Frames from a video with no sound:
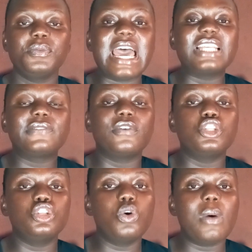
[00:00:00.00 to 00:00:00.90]
That's
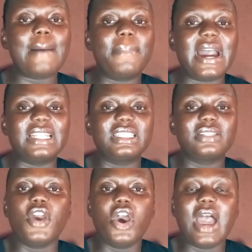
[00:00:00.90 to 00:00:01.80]
for the lower
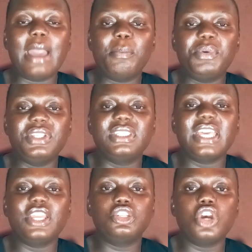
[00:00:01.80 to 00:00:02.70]
parts. For your armpits,
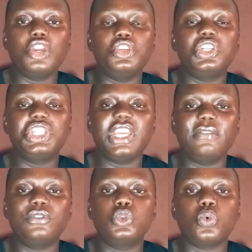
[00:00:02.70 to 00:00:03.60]
ensure you
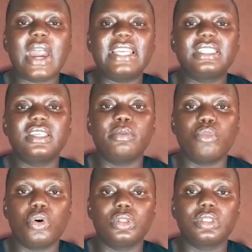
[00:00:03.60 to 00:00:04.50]
shave twice a
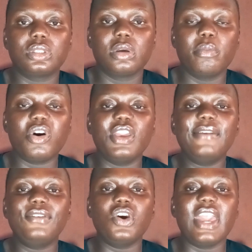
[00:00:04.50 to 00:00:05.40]
month, but
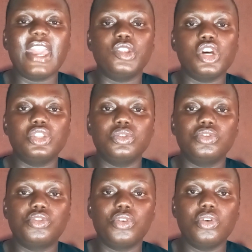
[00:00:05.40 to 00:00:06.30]
if your hair
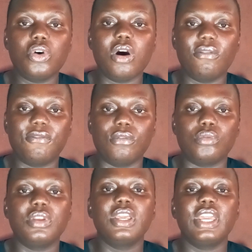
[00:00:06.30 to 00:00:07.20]
doesn't grow
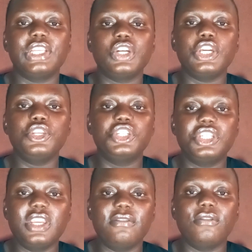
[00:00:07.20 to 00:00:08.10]
often, ensure you
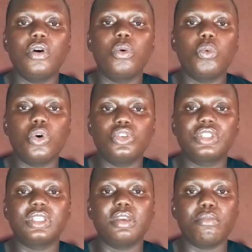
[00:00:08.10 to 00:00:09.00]
shave
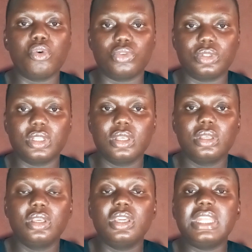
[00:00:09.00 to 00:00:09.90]
once a month.
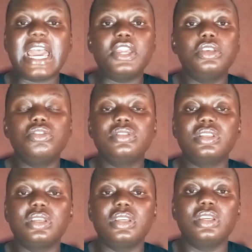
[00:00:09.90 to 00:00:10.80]
Either you
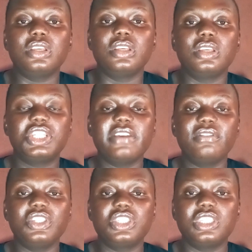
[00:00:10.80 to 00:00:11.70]
use a
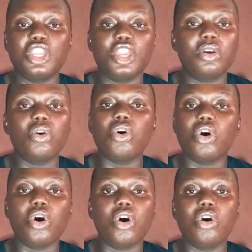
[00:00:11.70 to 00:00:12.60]
shaving stick
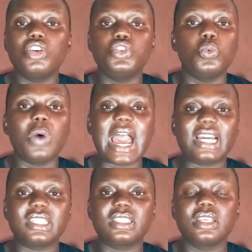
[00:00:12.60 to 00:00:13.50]
or you
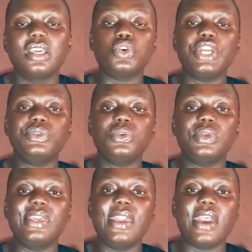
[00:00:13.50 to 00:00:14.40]
wax. It's going
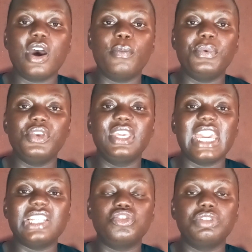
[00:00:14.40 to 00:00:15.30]
to help you
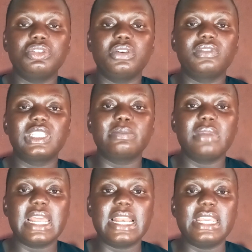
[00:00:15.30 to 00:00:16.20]
get rid of
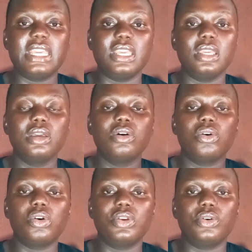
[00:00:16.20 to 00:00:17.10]
smelly
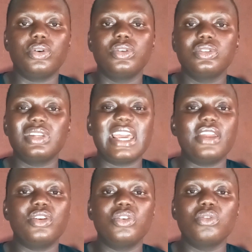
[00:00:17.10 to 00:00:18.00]
odor so
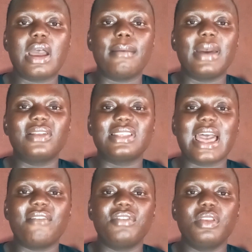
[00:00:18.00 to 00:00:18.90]
that you don't go about
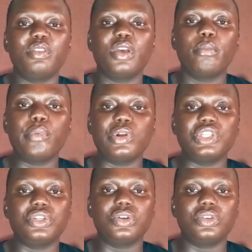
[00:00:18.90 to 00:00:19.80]
having
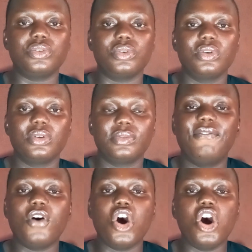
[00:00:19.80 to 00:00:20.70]
body odor.
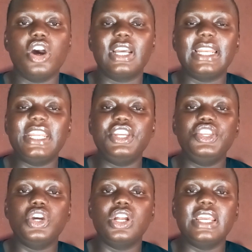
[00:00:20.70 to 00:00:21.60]
For
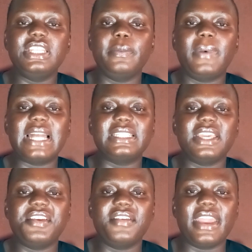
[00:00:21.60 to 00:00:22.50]
cleaning your lady part
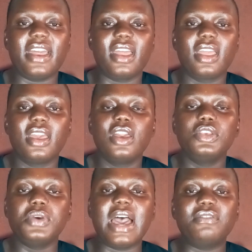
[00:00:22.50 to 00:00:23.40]
area,
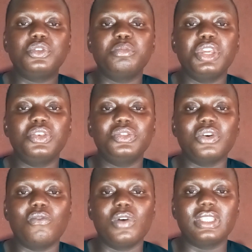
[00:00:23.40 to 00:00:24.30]
you have to make use
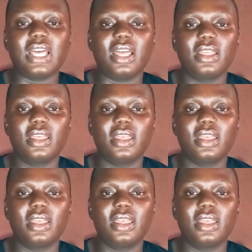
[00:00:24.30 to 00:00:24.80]
of water.